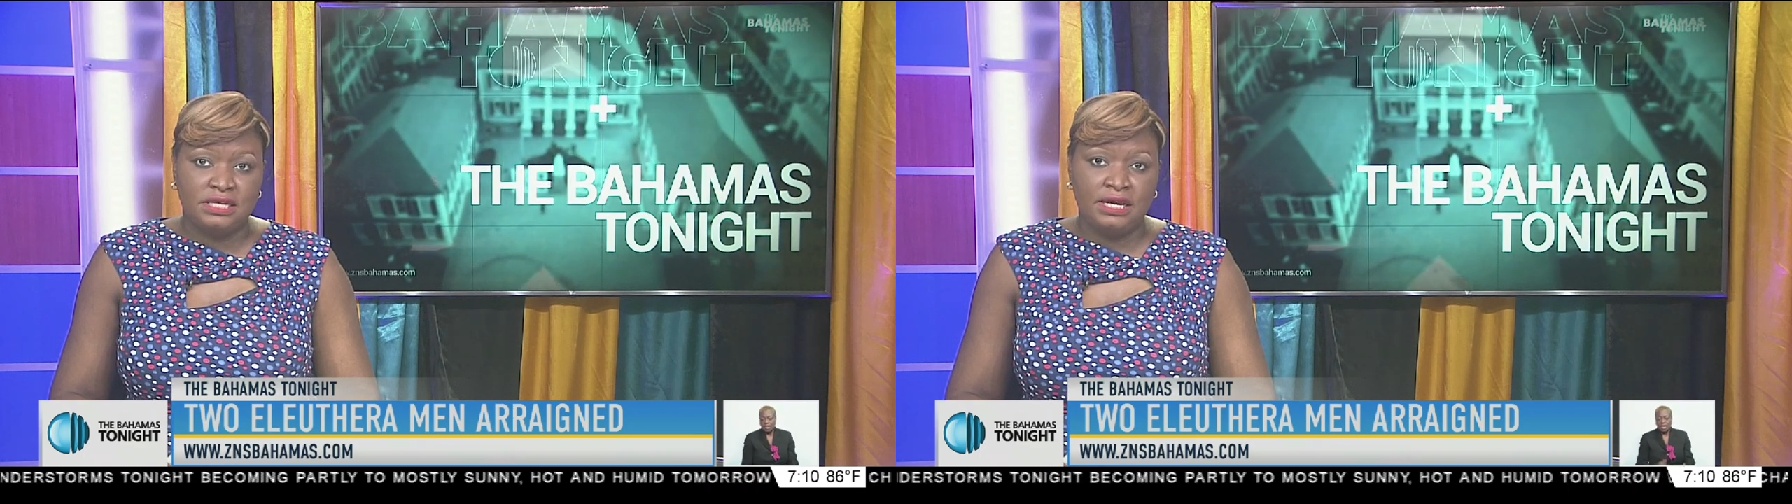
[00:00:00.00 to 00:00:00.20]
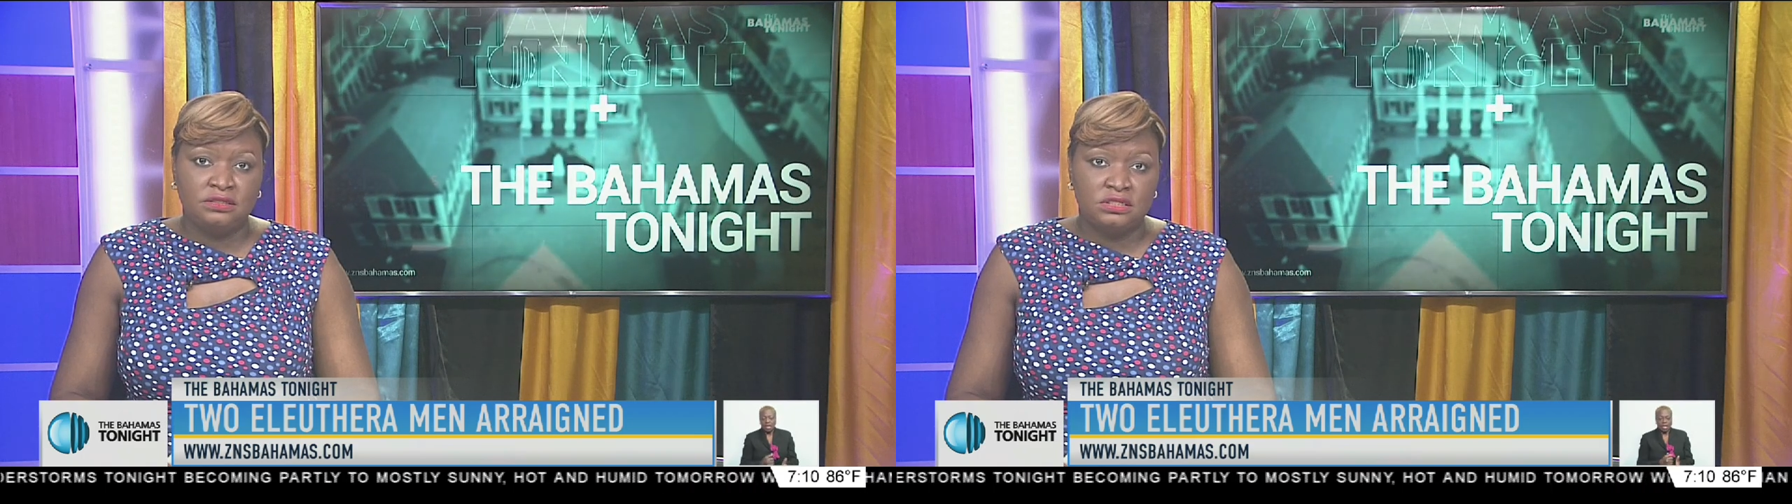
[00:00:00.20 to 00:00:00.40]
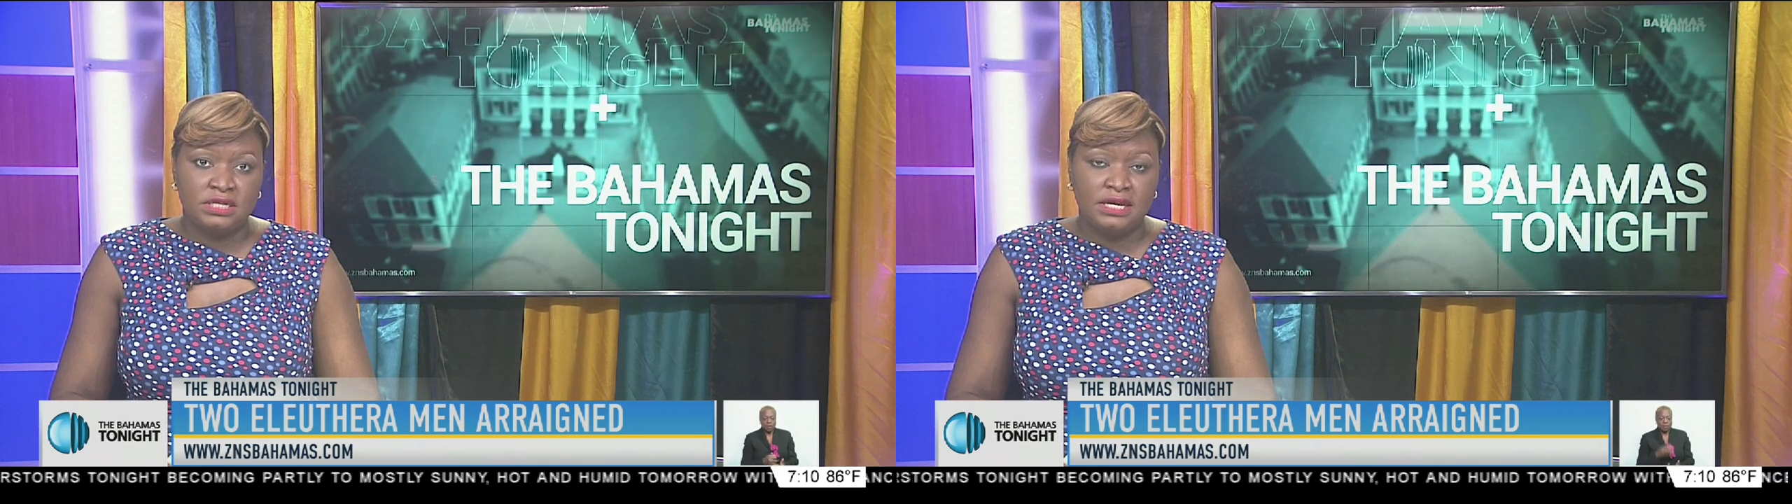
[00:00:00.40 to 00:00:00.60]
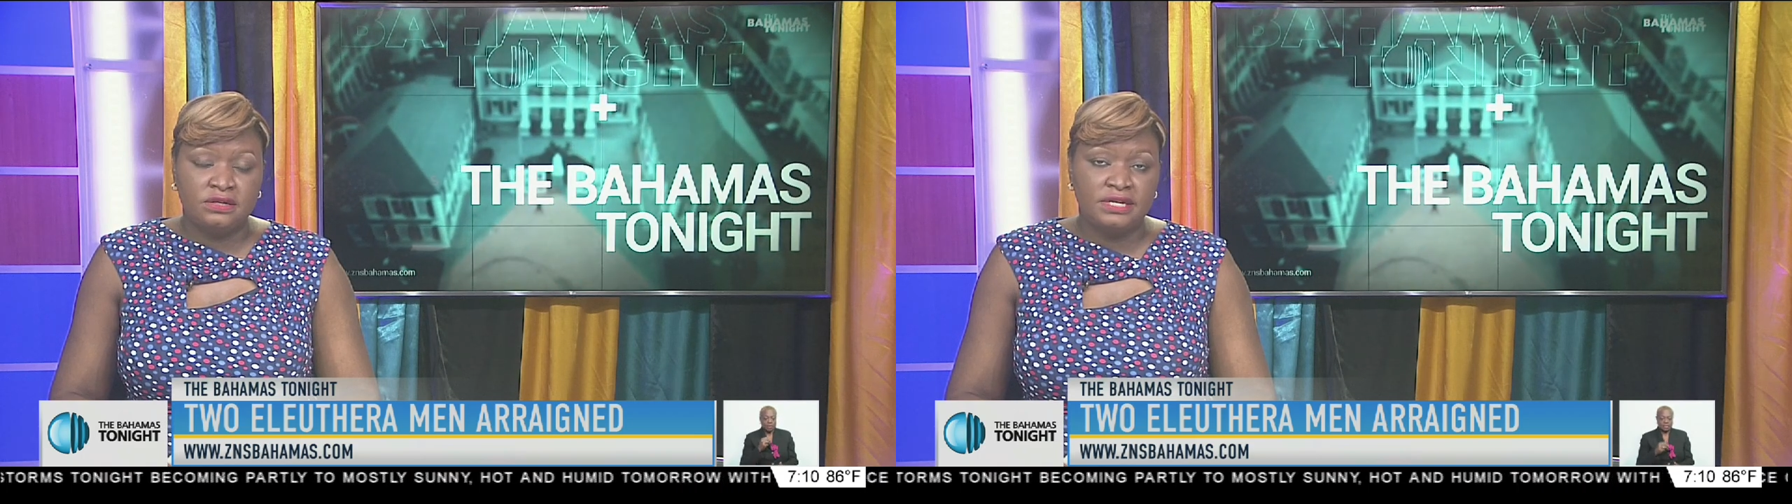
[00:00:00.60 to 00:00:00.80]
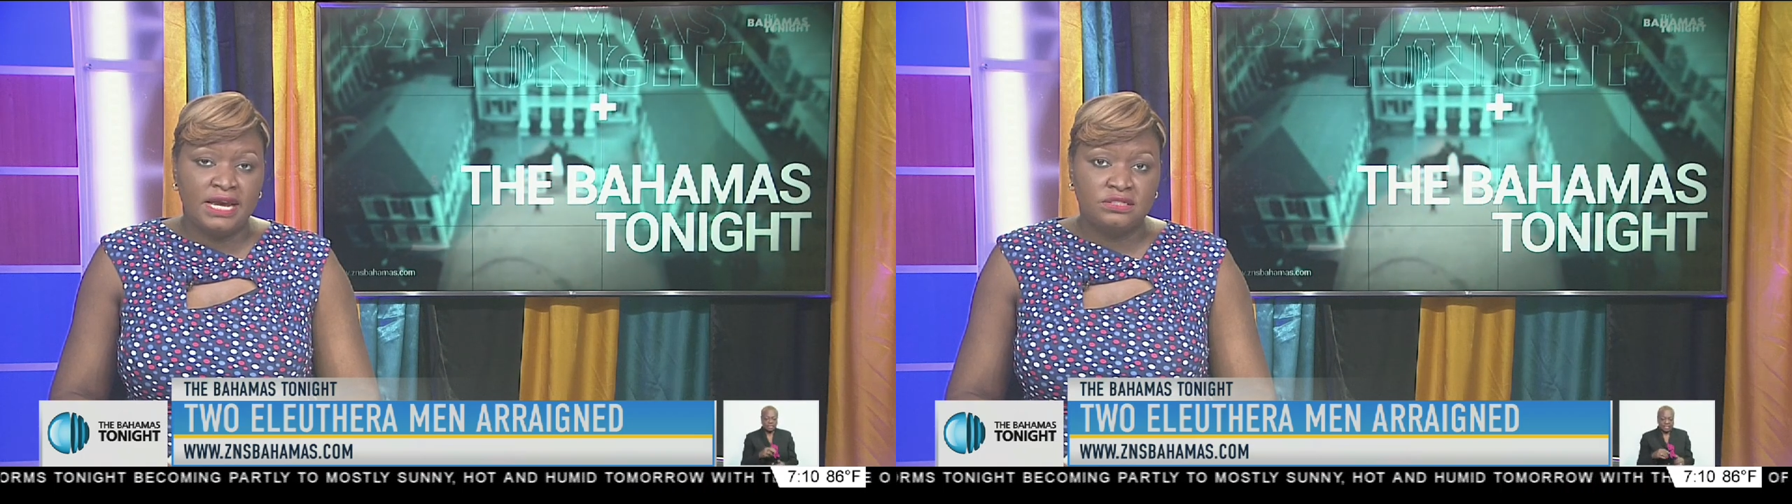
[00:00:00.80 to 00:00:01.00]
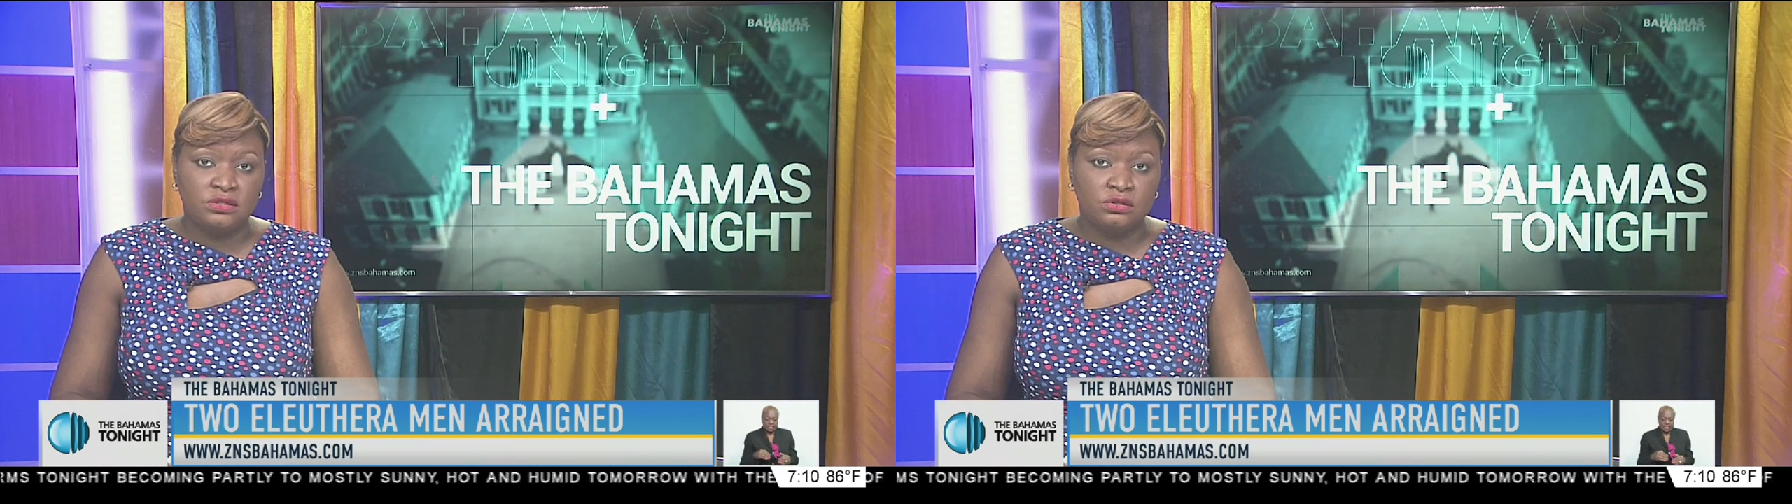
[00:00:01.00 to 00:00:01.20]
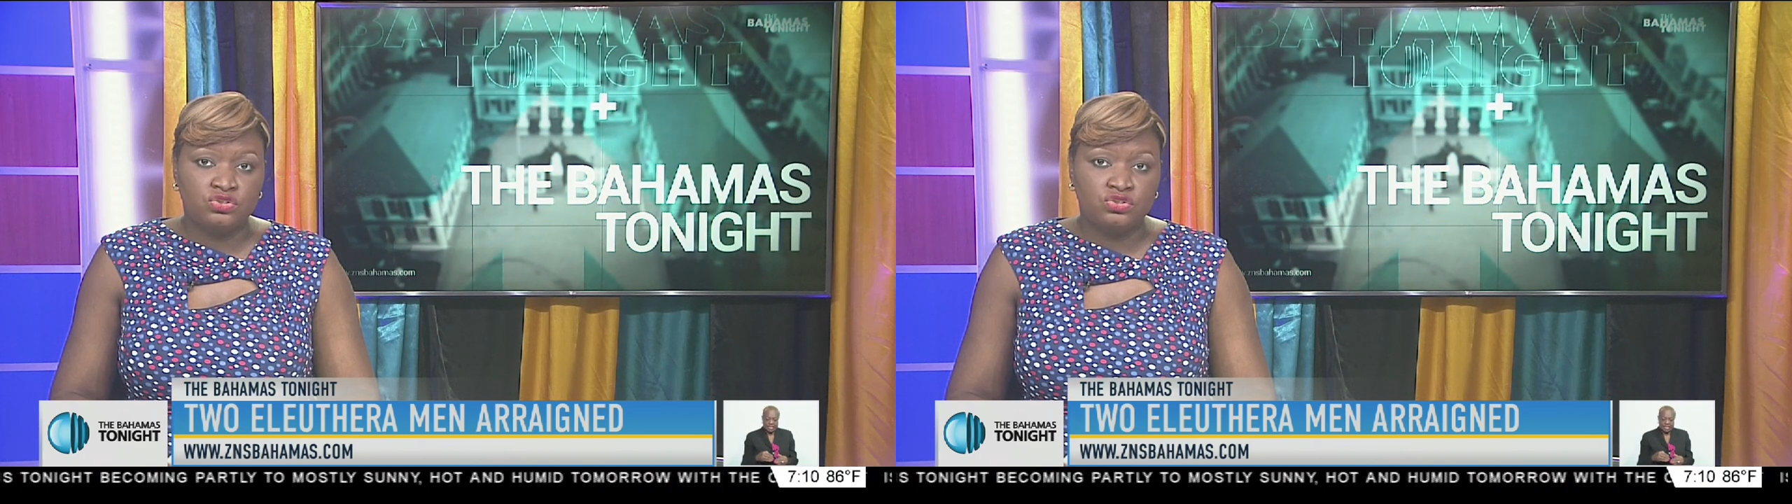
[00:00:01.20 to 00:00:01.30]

day today on Nassau